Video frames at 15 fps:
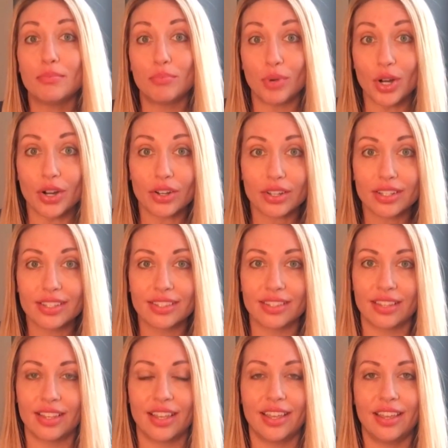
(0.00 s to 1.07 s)
One of the
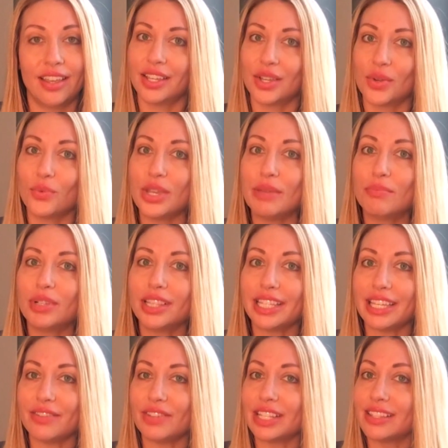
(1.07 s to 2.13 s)
best ways we found
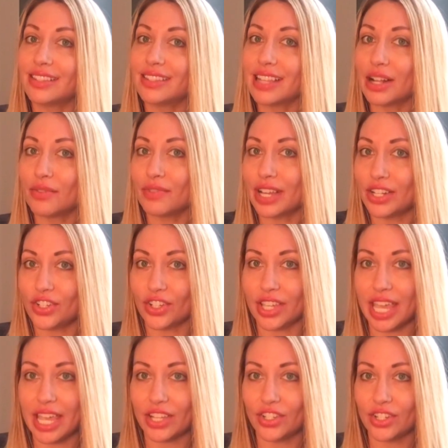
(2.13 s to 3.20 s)
is when church members
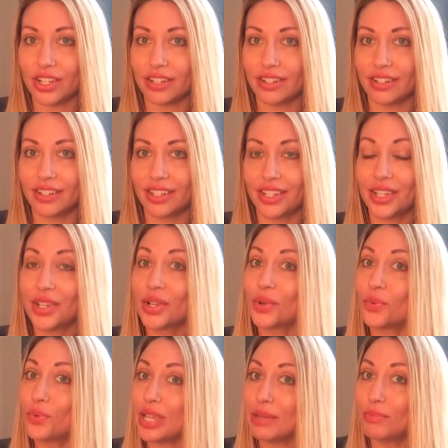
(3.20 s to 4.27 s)
sell books to friends and
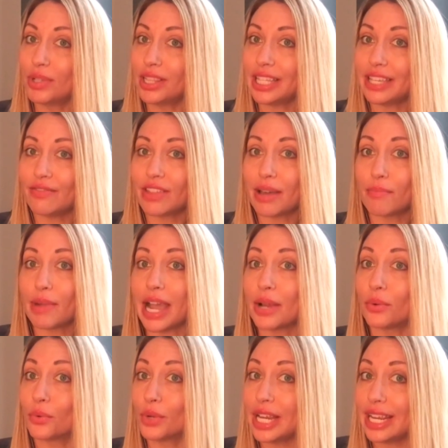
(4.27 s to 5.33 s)
family in and
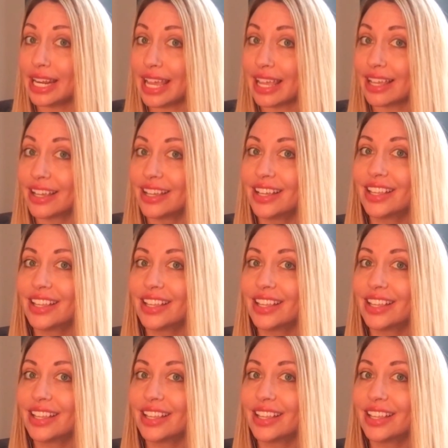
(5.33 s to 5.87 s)
out of state,